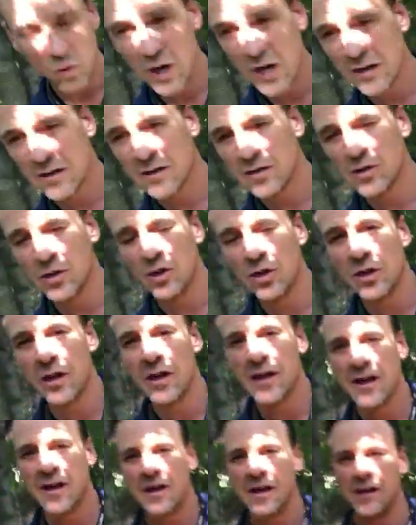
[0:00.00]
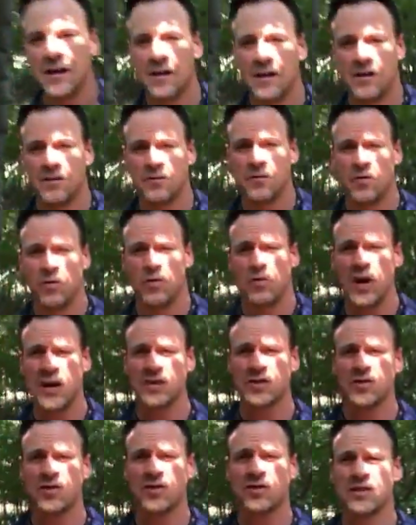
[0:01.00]
Russell's
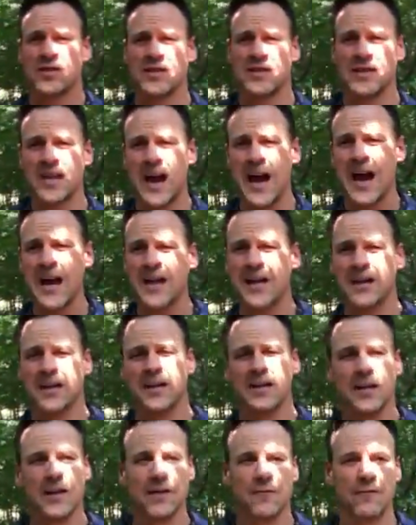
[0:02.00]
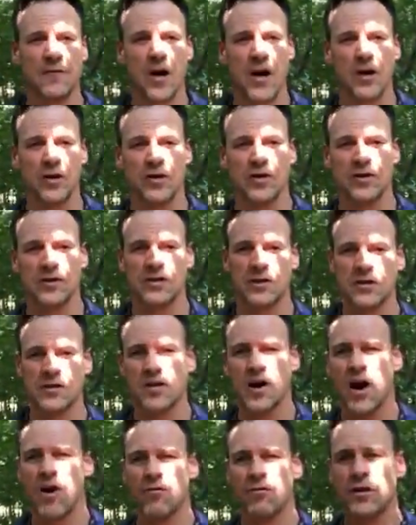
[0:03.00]
designing ClickFunnels to
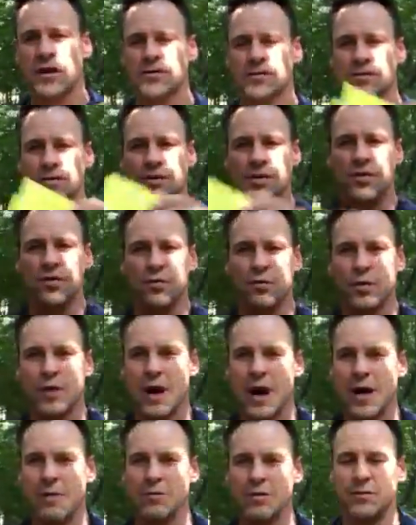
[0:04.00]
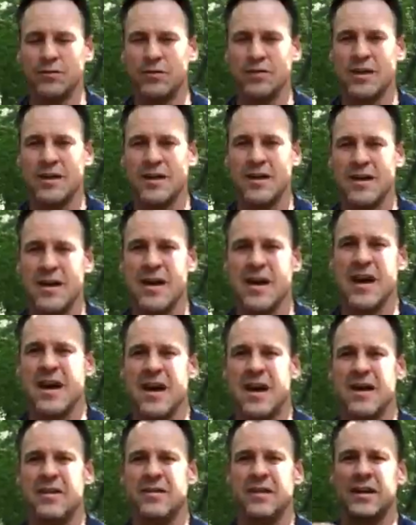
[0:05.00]
solve Russell's own problems.
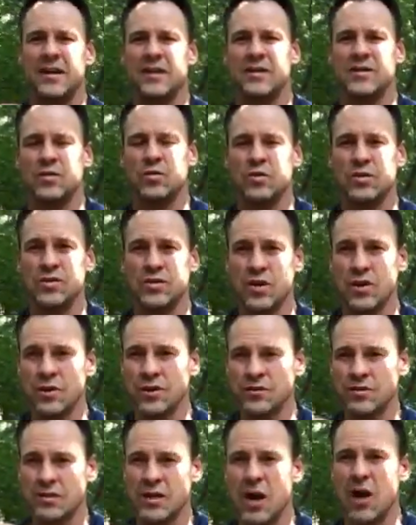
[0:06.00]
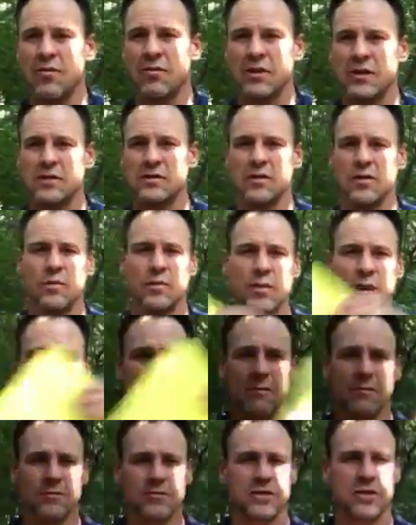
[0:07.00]
And then as a result of solving his own
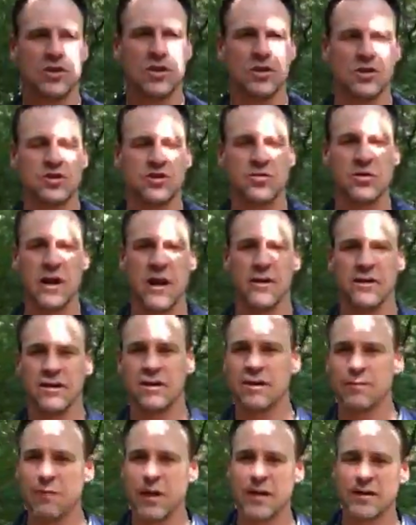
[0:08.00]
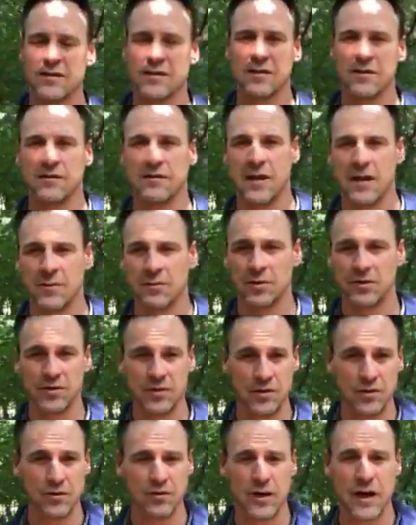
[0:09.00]
problems, he turns around and he makes it available
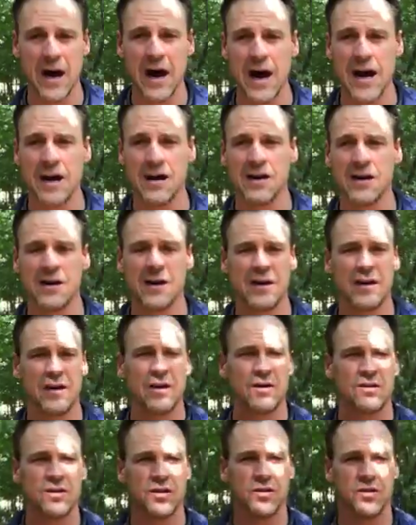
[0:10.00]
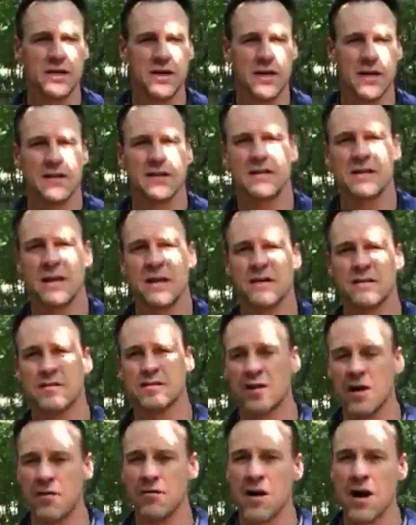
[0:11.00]
to you and I so that it can take and
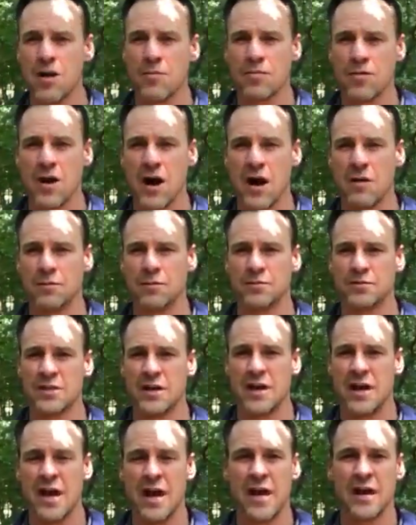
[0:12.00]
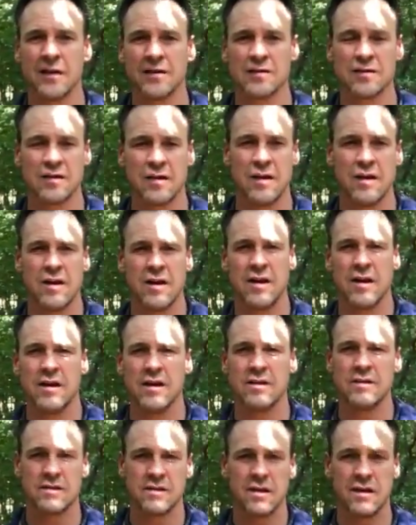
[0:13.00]
solve our problems. Hence,
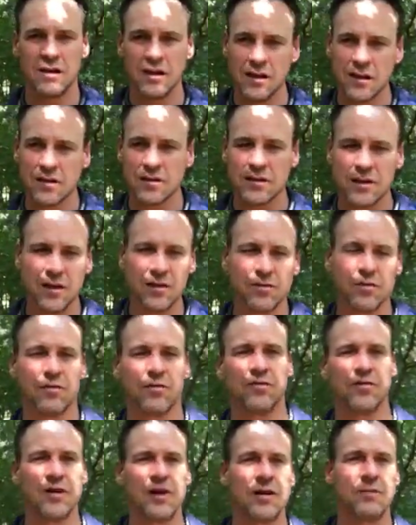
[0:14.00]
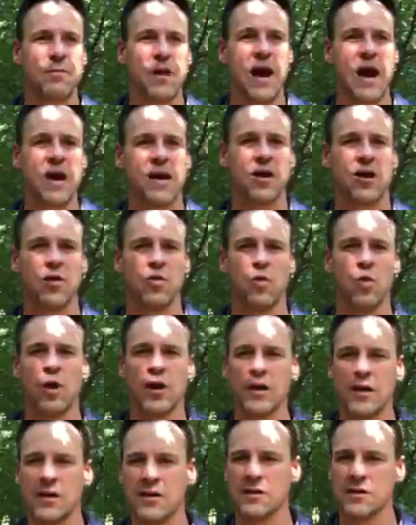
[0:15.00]
he's getting continual feedback on
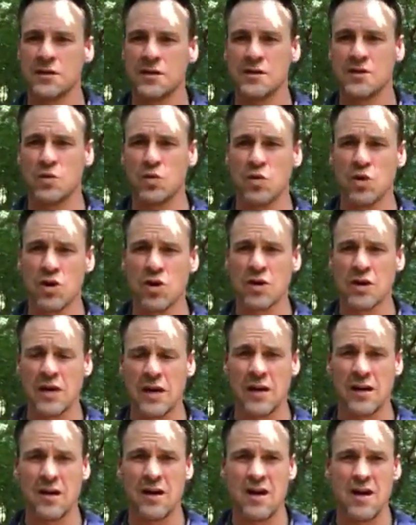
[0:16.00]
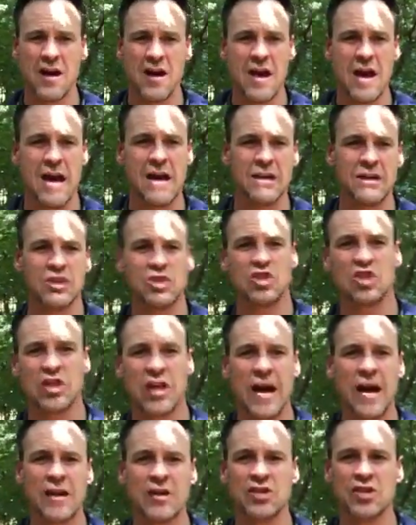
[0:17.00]
what is and isn't working, and he's
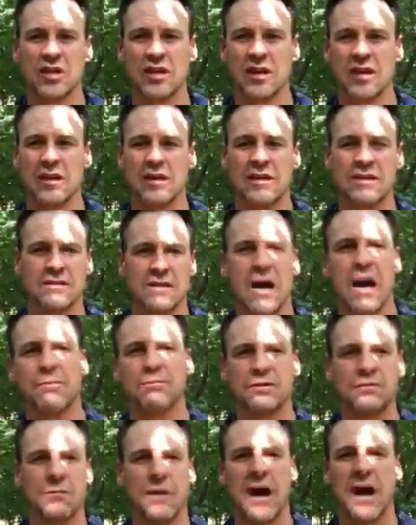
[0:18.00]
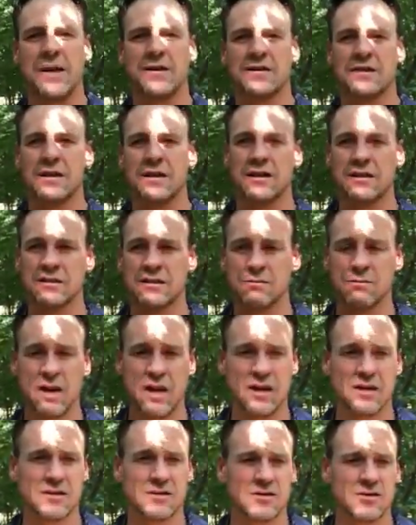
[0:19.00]
changing it and he's optimizing it to
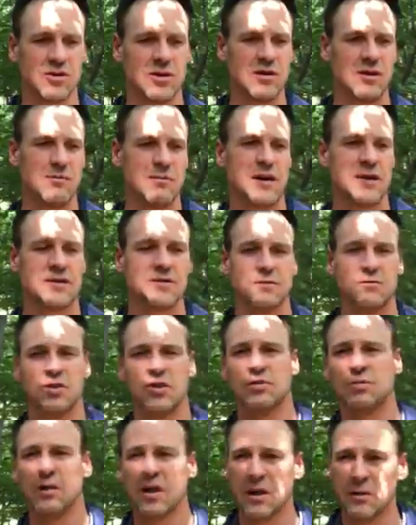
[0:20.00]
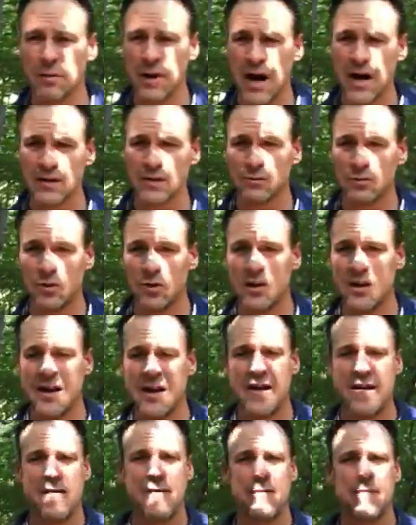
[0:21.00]
make it so that it makes the most money possible.
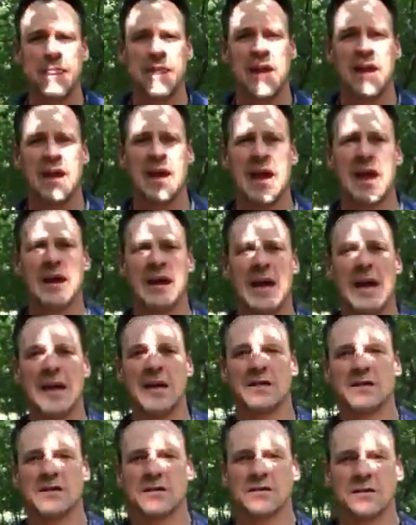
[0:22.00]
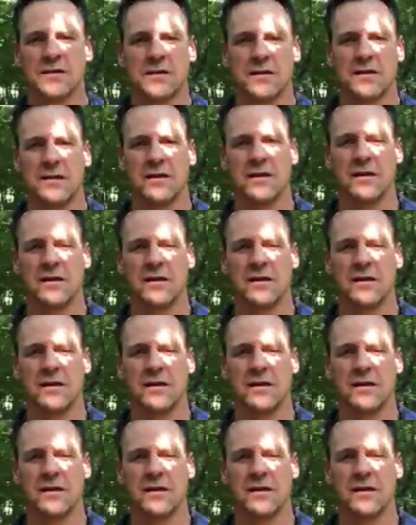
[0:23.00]
And hence,